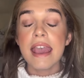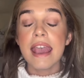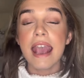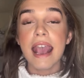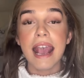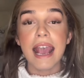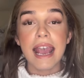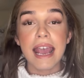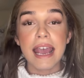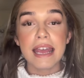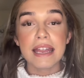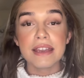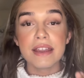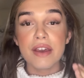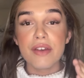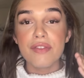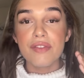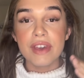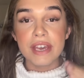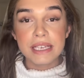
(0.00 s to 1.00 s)
And
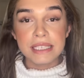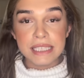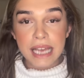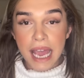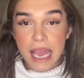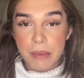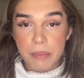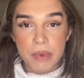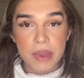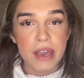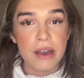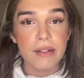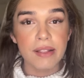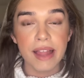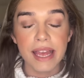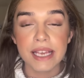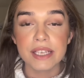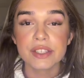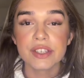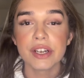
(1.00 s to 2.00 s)
this IPL
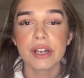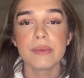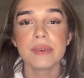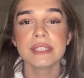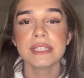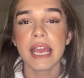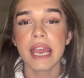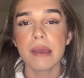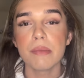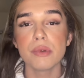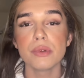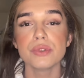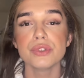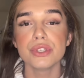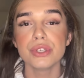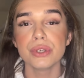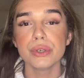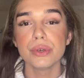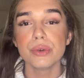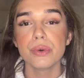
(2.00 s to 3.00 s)
laser was able
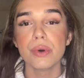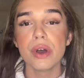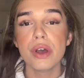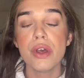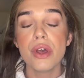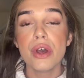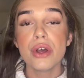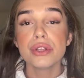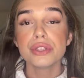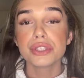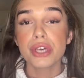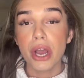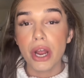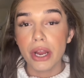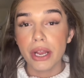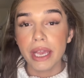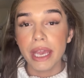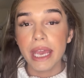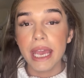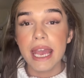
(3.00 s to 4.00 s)
to
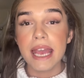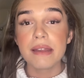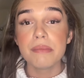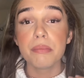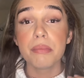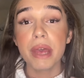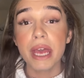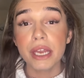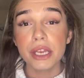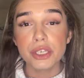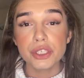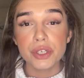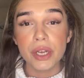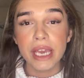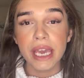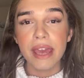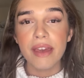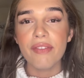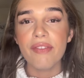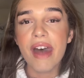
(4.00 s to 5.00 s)
target and
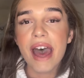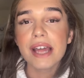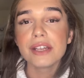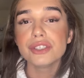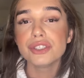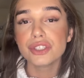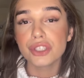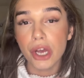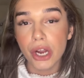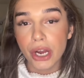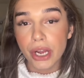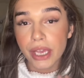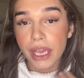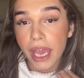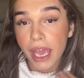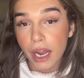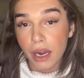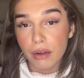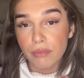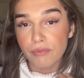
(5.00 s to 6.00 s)
penetrate that dark
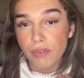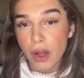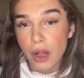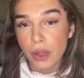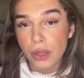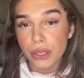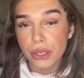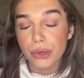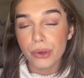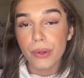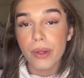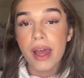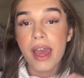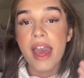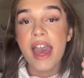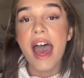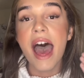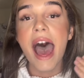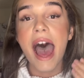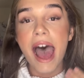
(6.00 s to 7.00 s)
hair follicle
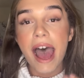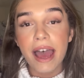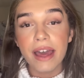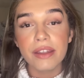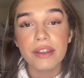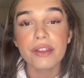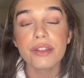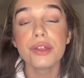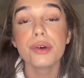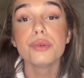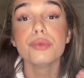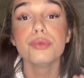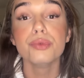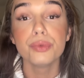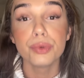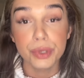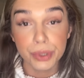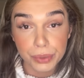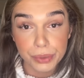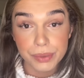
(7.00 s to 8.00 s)
at the
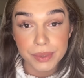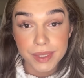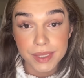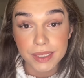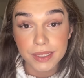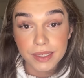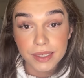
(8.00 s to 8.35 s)
root.